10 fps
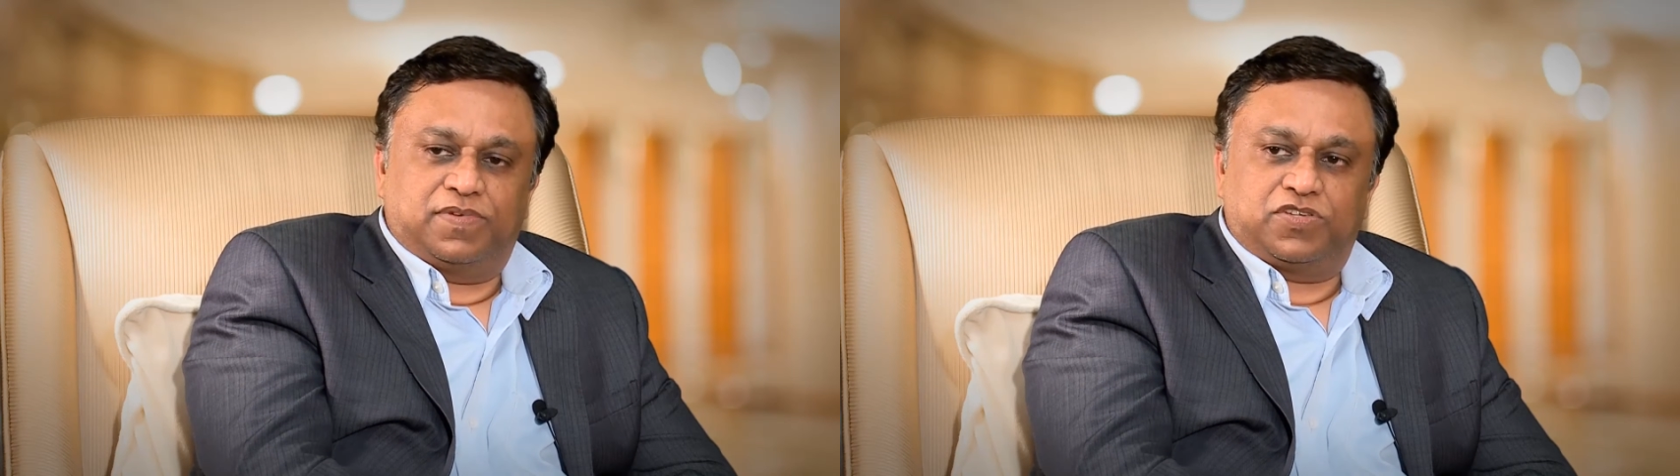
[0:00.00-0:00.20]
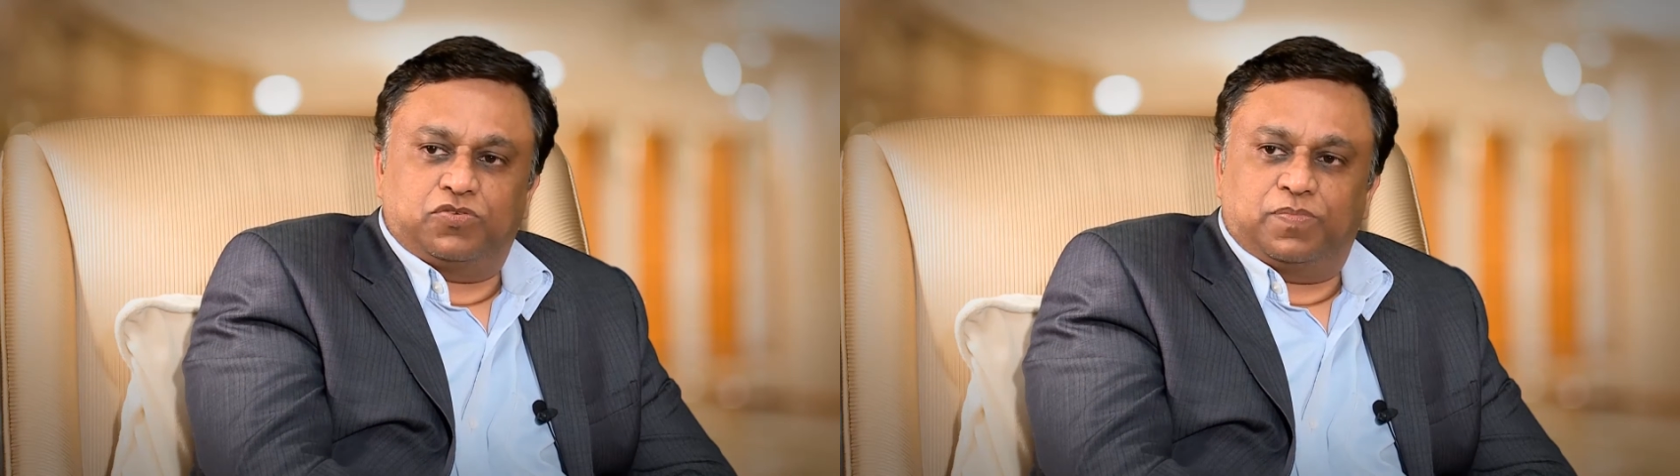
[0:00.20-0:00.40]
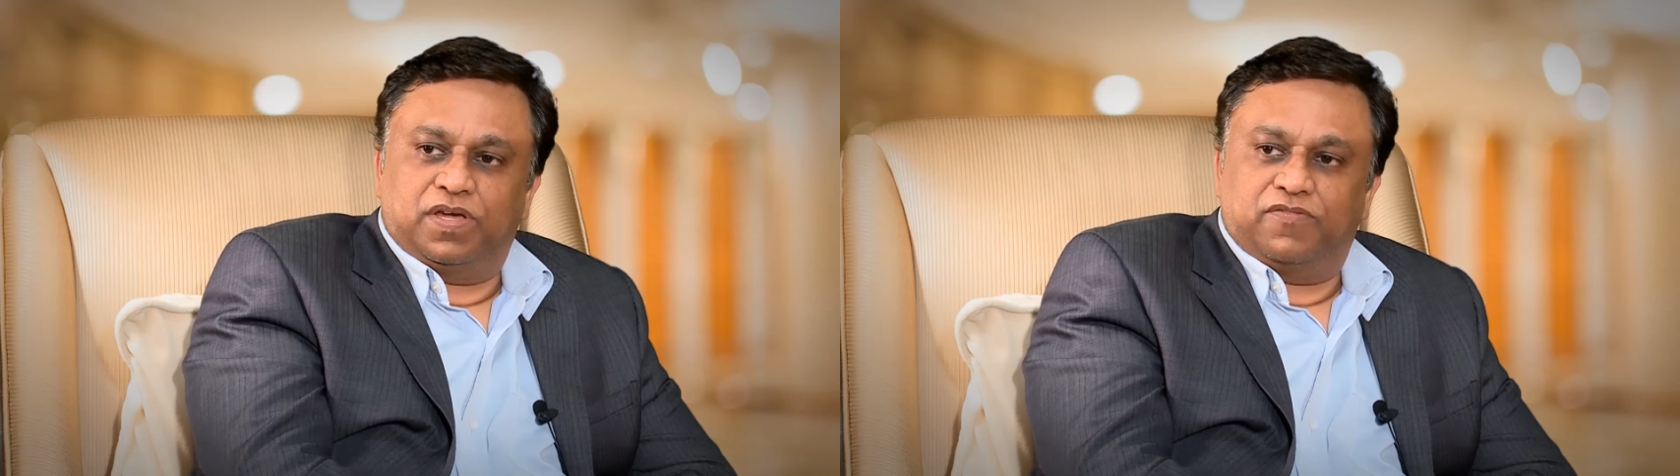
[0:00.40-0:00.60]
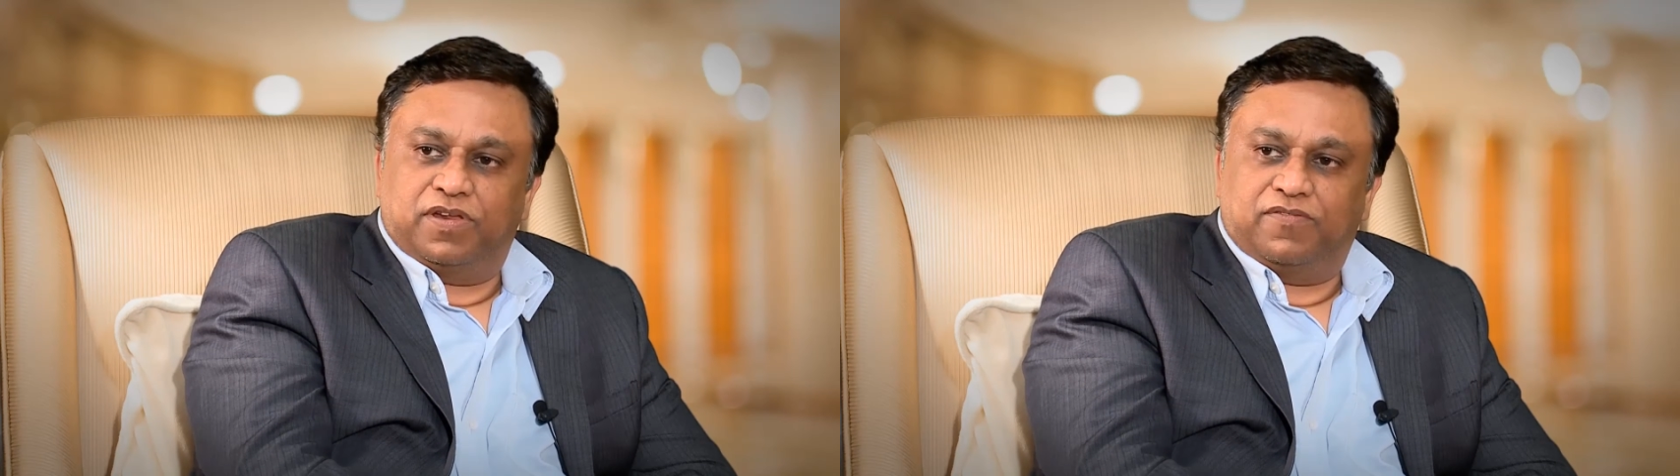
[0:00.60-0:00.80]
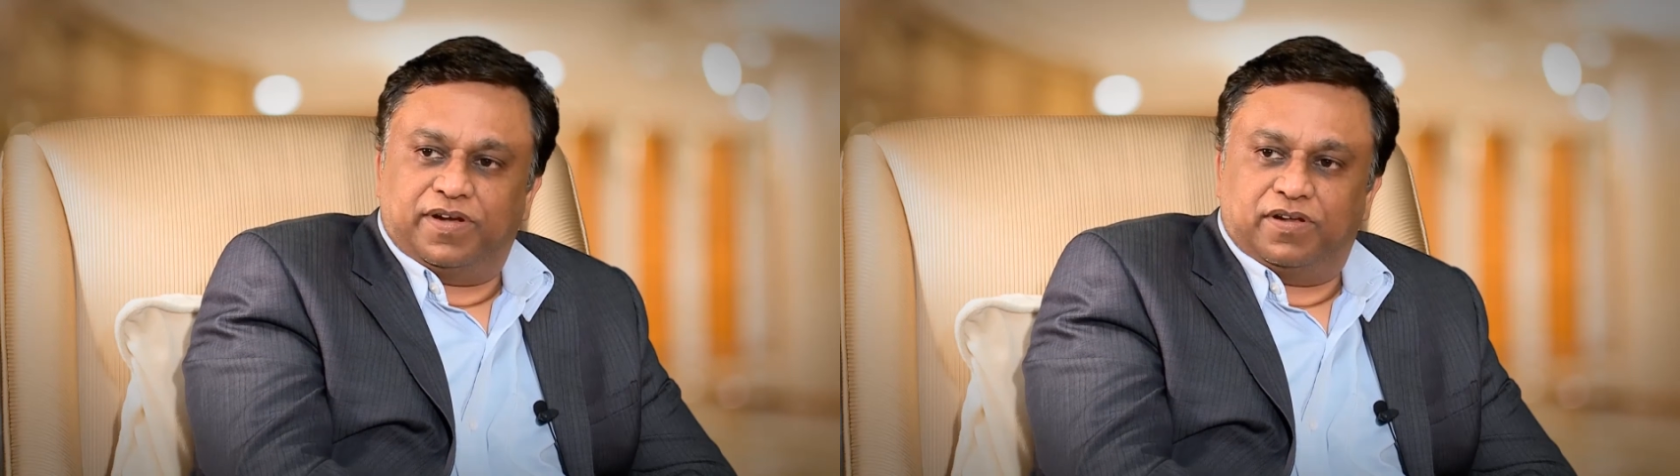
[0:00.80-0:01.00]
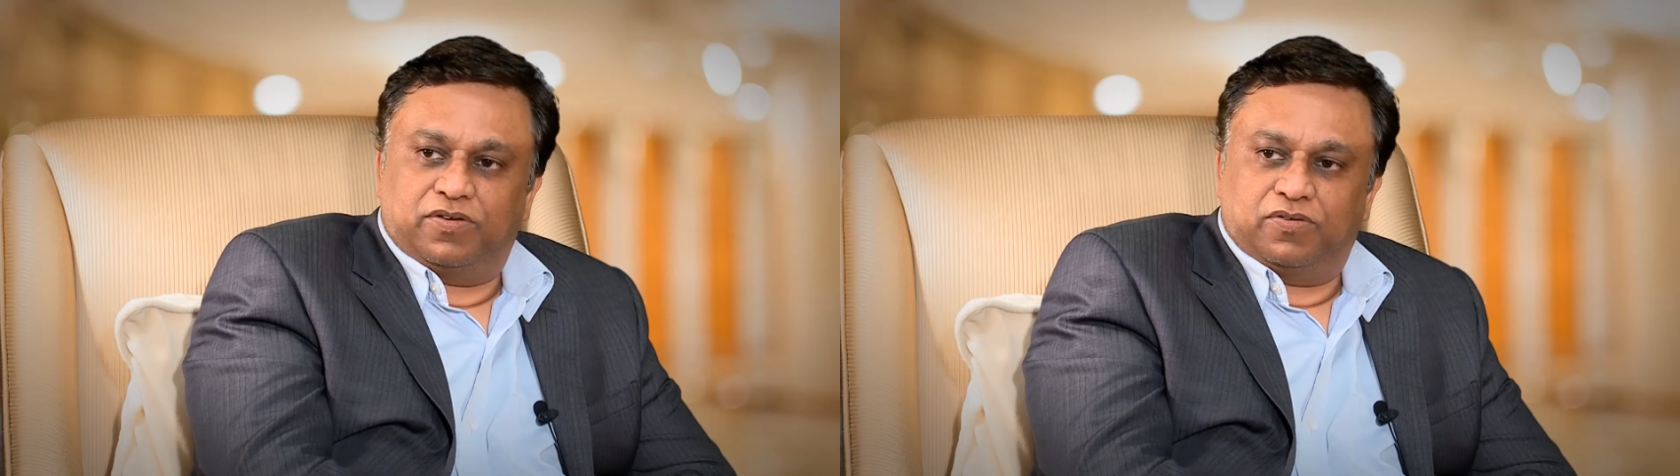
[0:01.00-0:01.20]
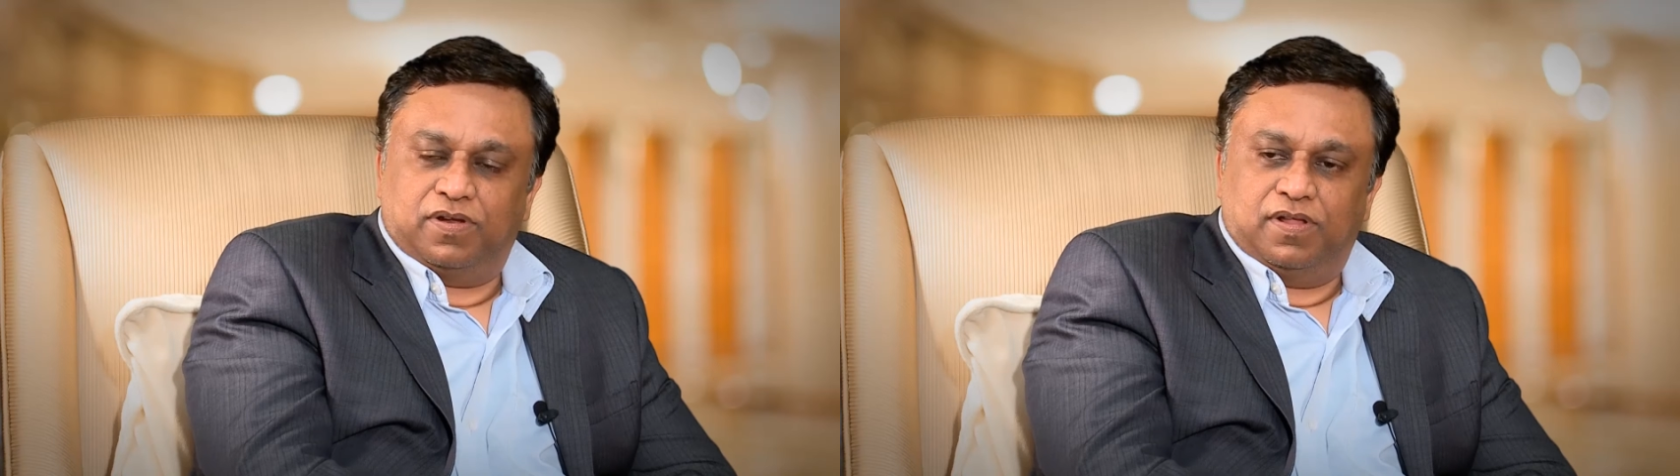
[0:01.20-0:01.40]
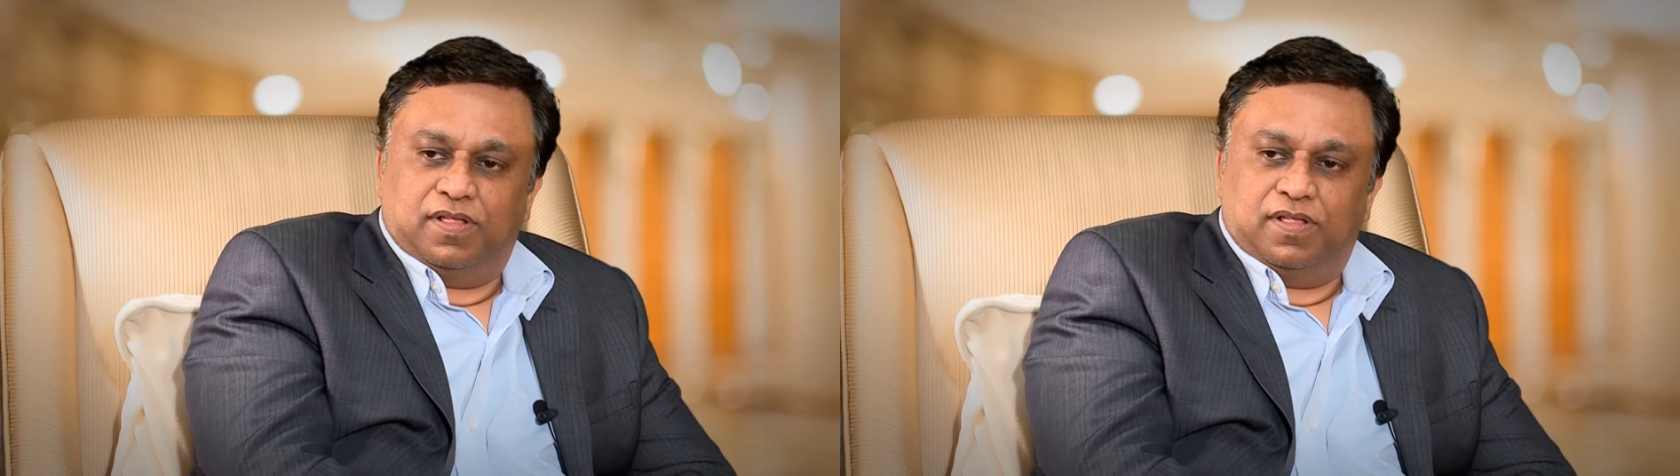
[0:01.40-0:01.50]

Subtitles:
has to play a very vital role.